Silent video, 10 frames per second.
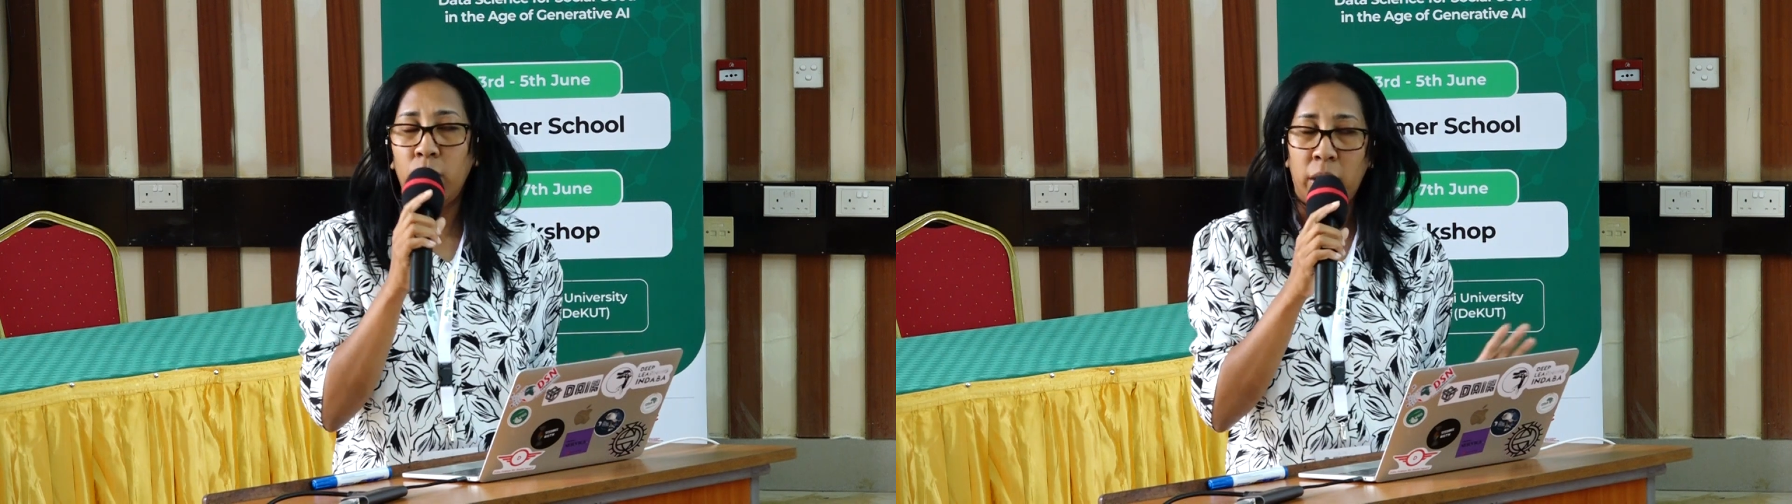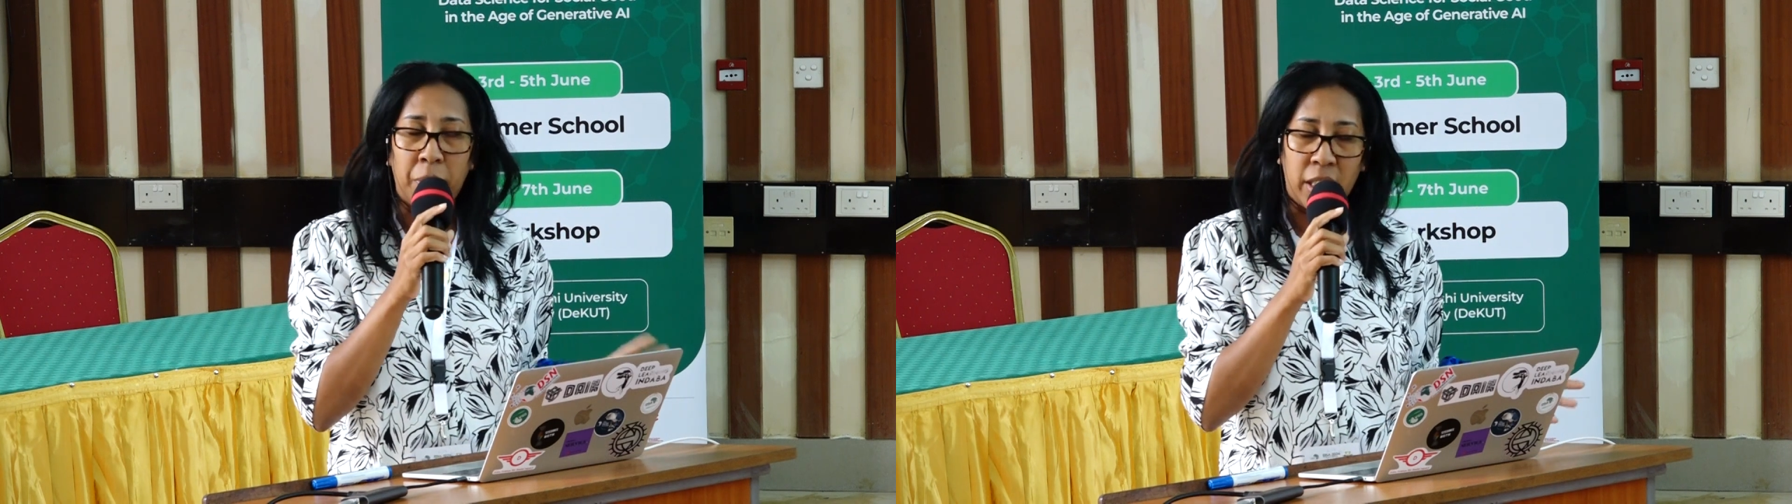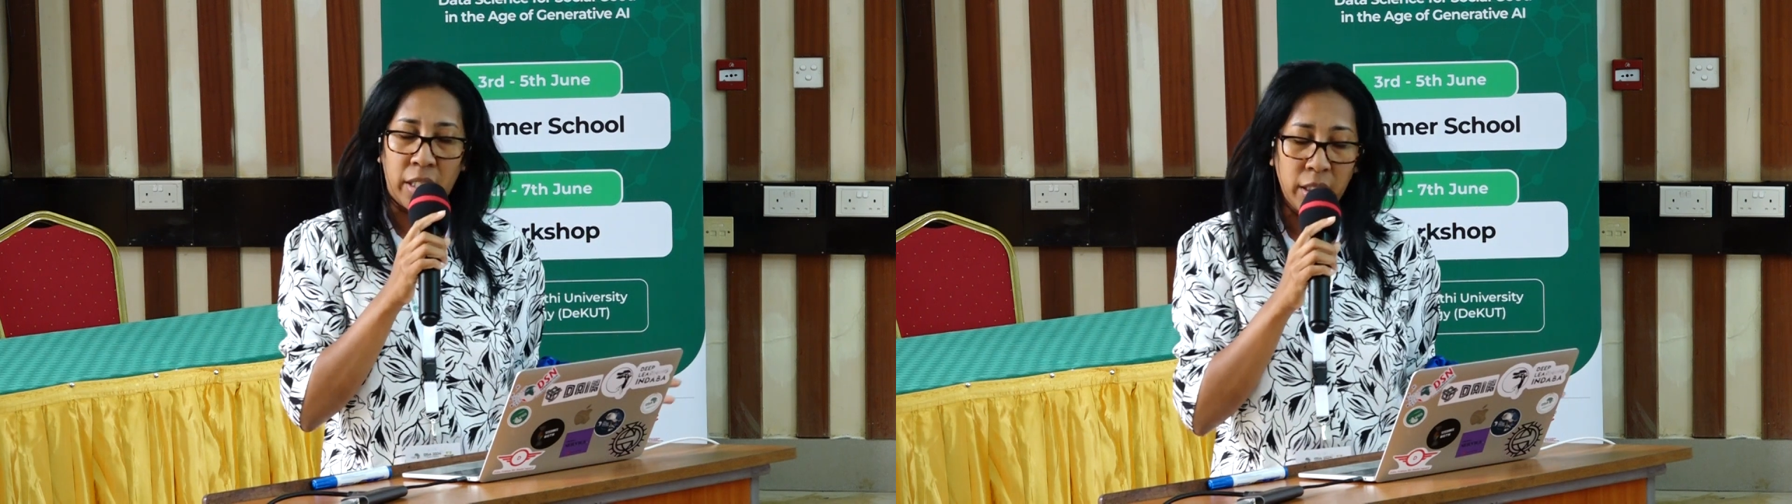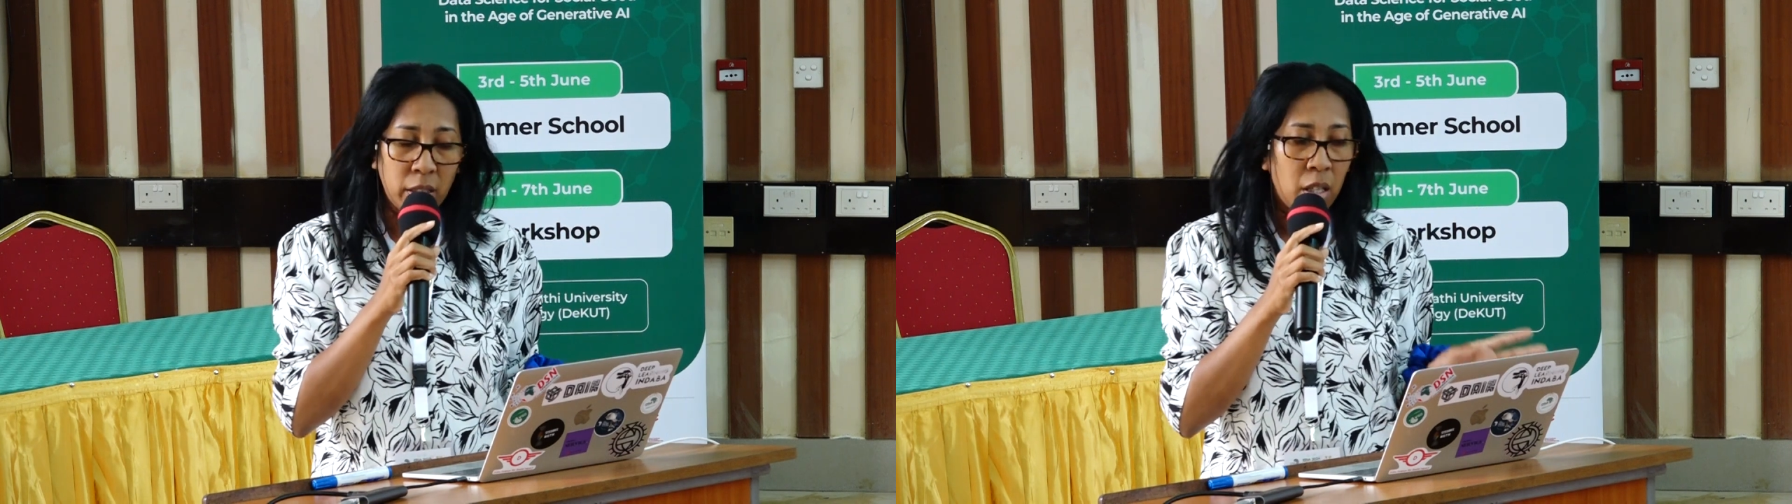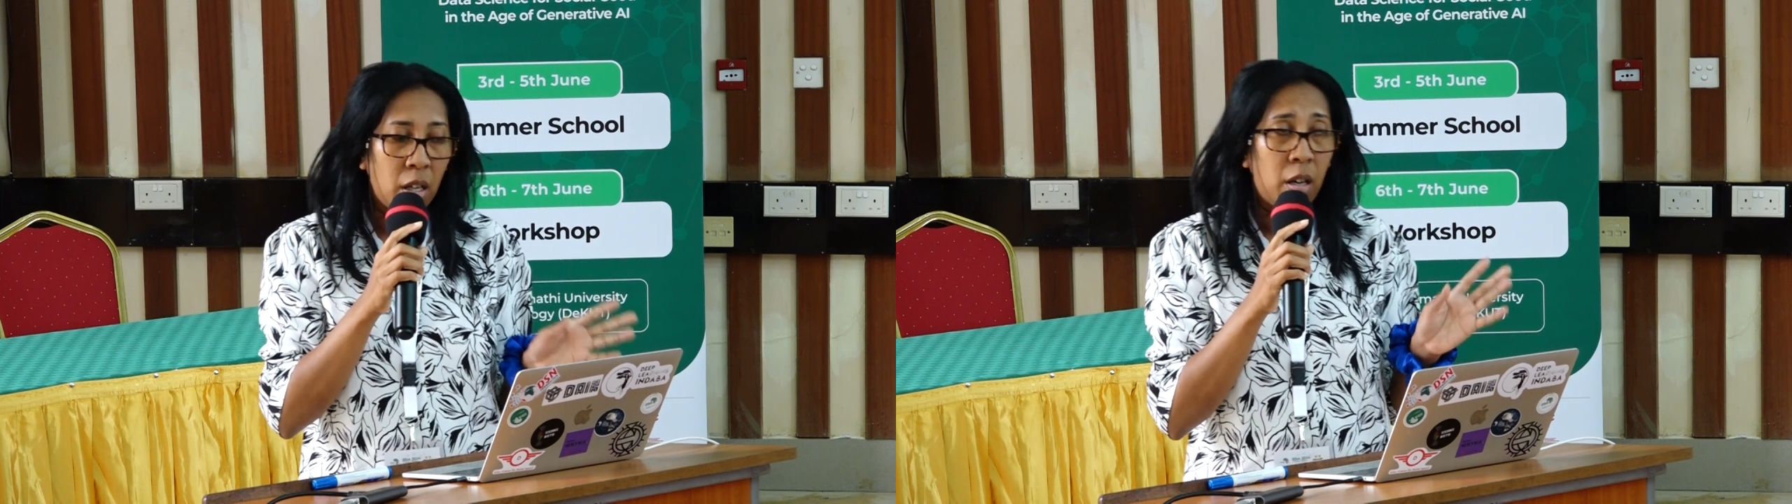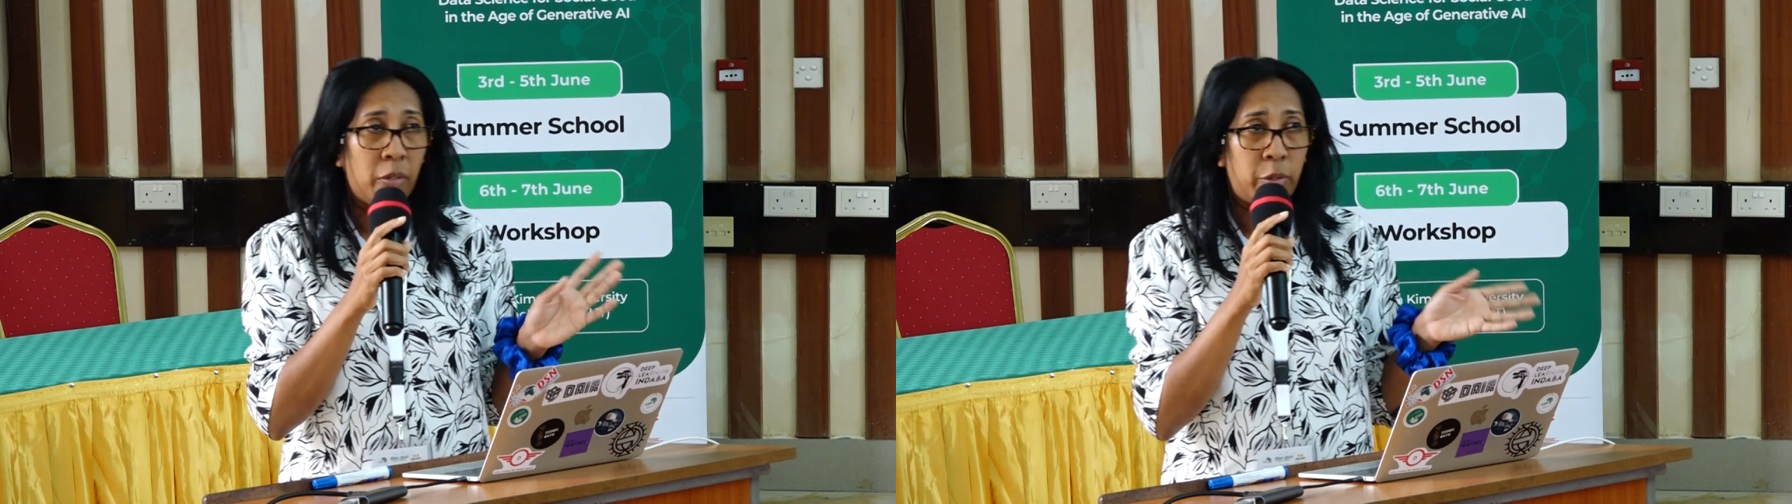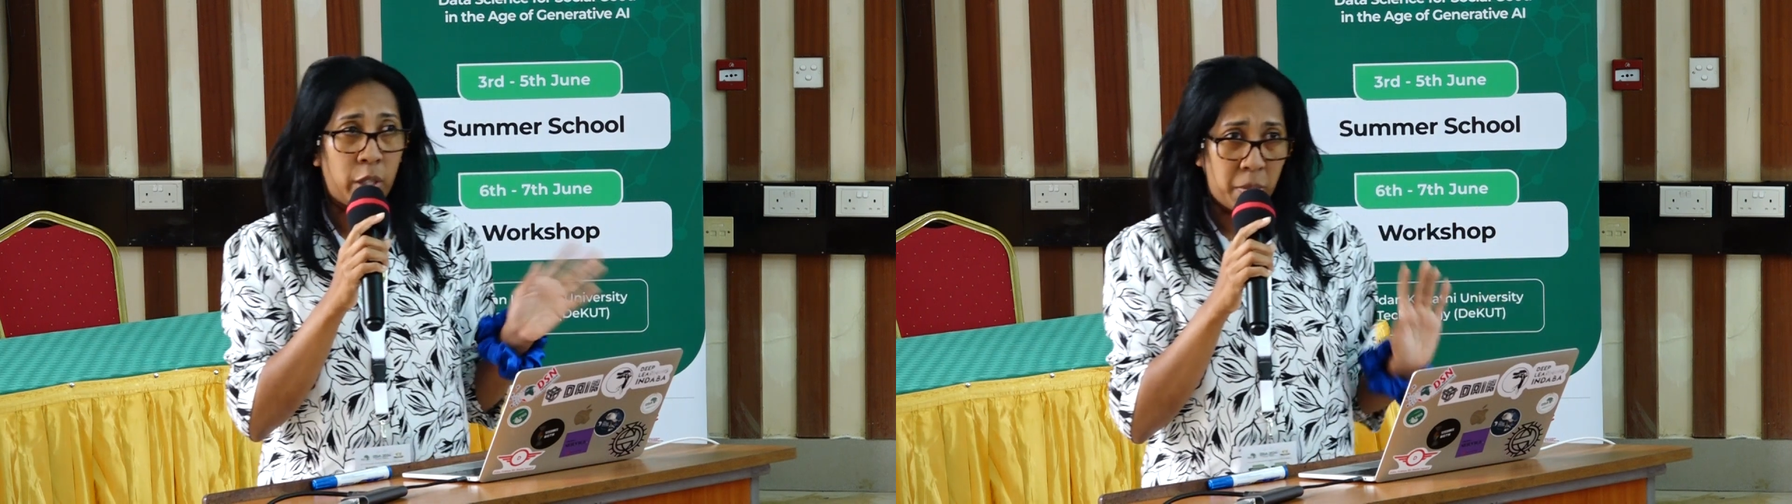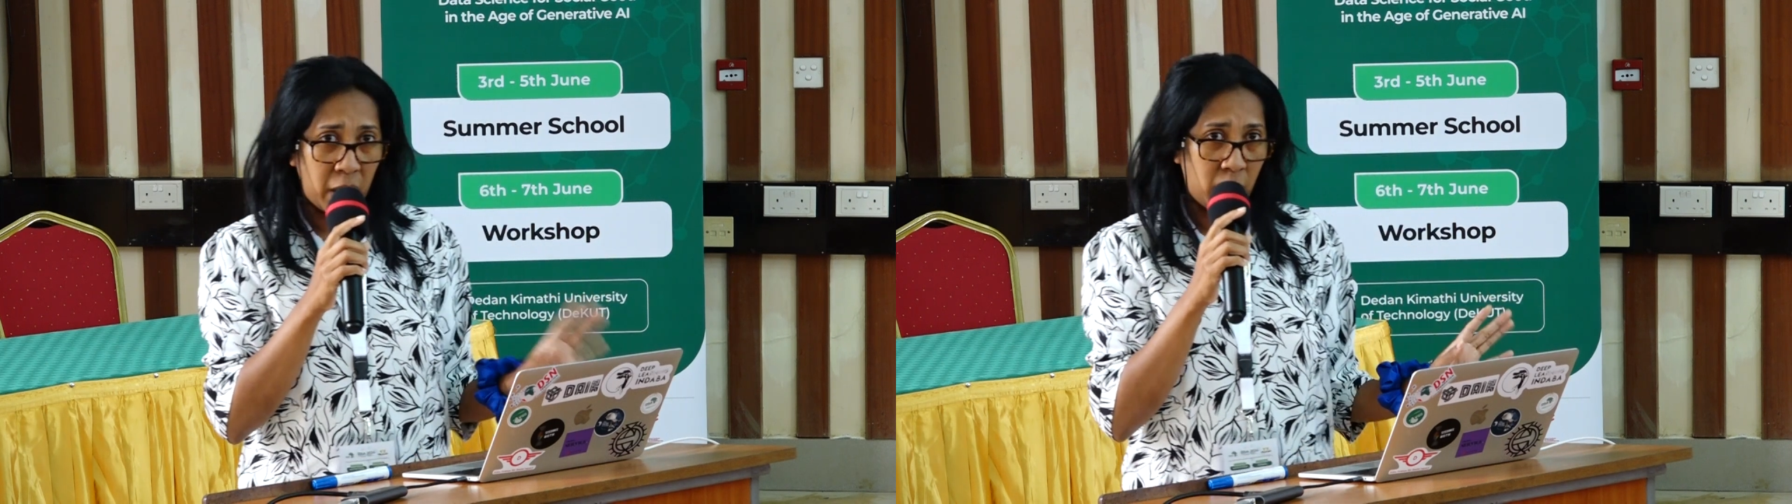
20% of the